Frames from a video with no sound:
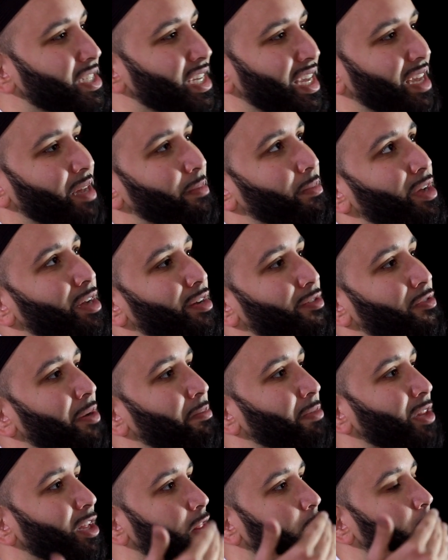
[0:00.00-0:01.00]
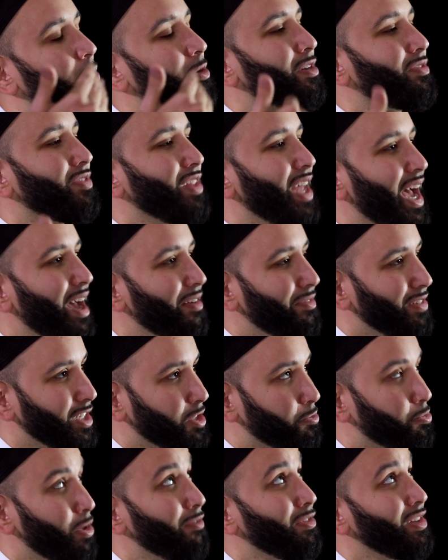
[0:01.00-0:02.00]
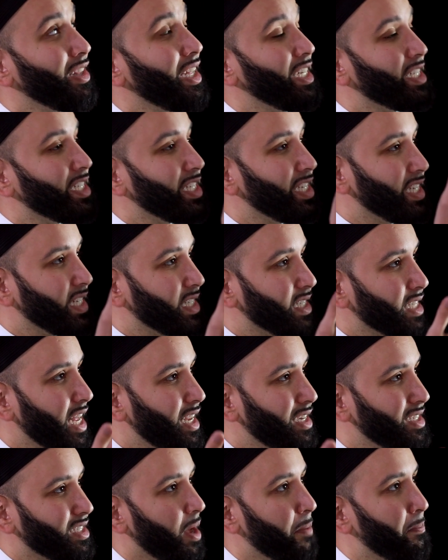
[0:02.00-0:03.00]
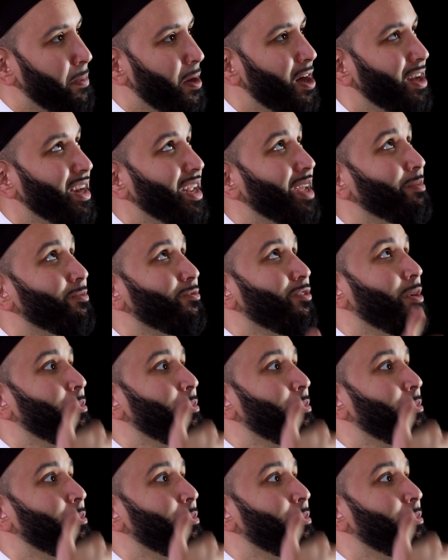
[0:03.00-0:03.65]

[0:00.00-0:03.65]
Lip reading: to him from the Lord of the heavens. Revelation descends upon him